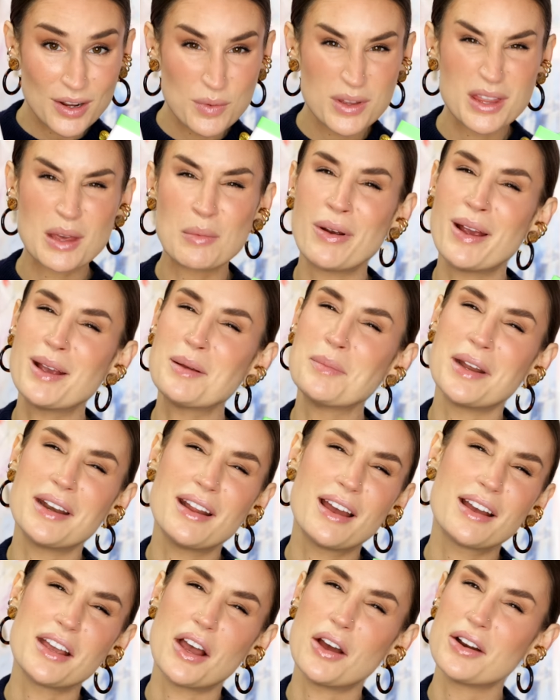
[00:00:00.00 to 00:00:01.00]
And when they break my
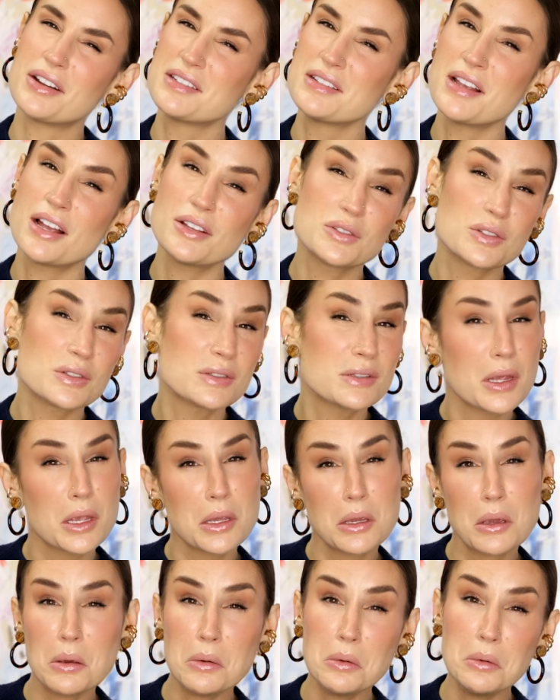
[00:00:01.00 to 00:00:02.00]
neck out, it's not just
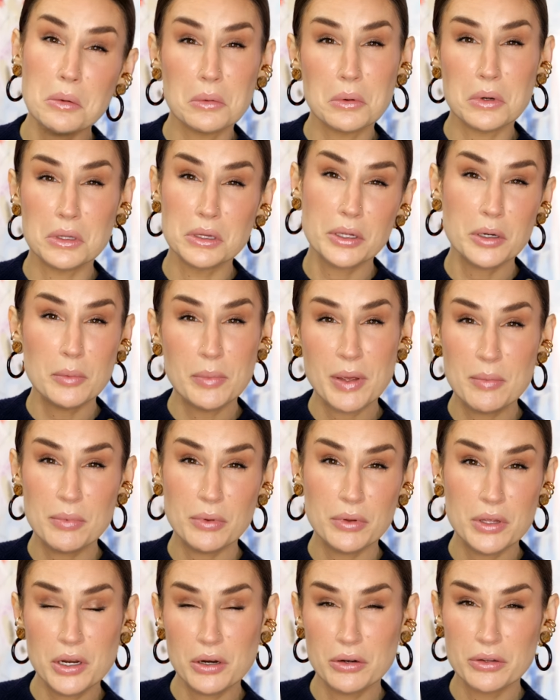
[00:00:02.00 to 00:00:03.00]
like, oh, a little
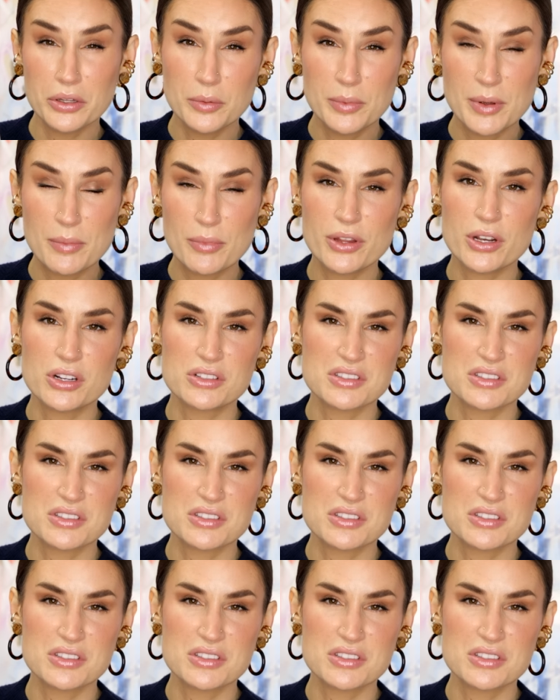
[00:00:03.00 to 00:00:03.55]
pimple here, a little pimple there.